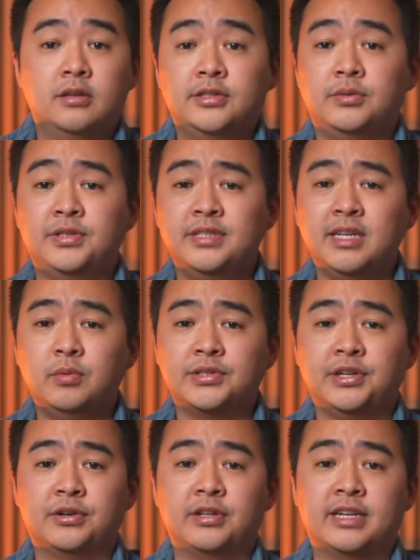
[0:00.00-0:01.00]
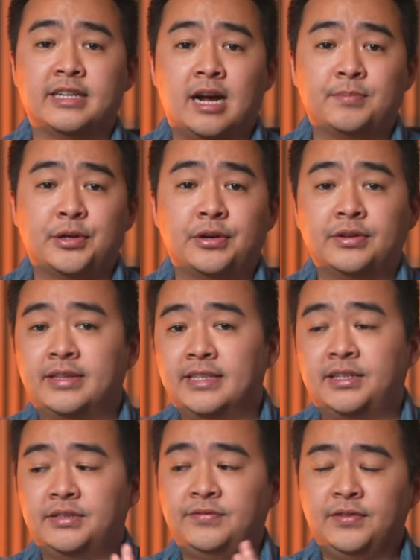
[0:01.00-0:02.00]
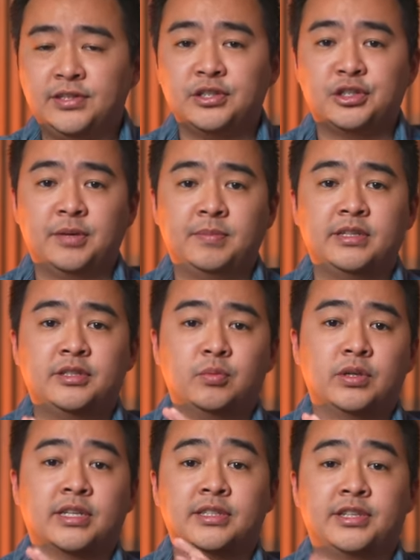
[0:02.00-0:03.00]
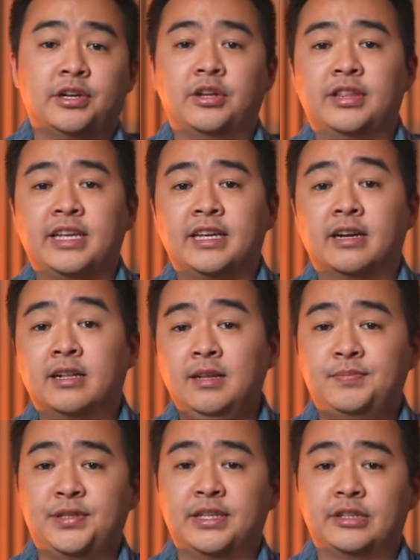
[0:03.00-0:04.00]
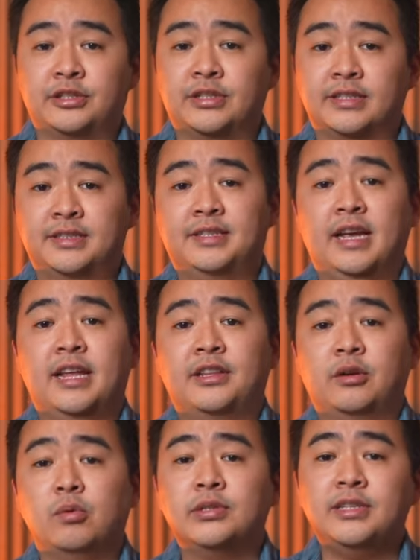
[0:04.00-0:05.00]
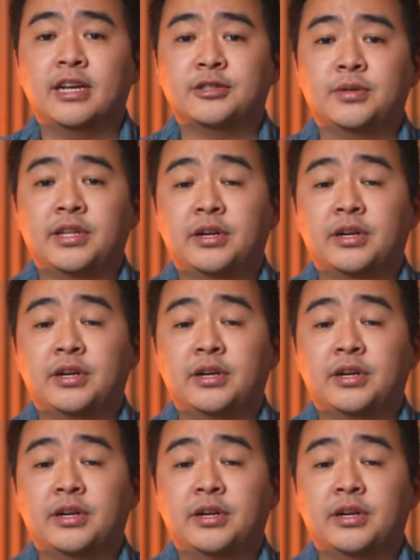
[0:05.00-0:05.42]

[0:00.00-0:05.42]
So since I was an early adopter, this first shipment was considered the Eclipse editions, and there was an extra